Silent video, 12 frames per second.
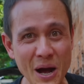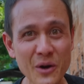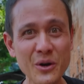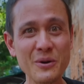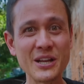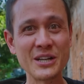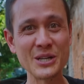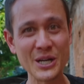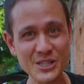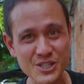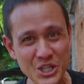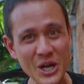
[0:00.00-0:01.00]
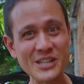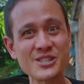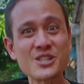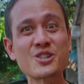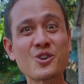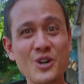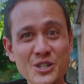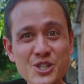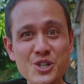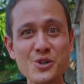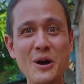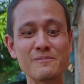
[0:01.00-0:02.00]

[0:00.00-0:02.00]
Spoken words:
a powder, and yet it still has this crunch to